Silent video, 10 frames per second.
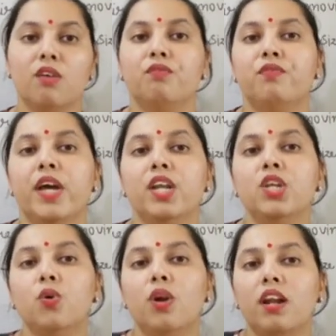When
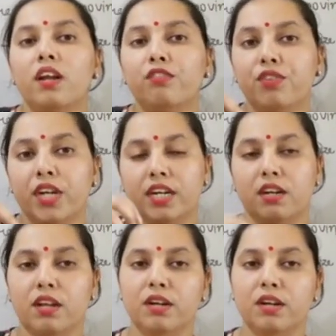you lift it,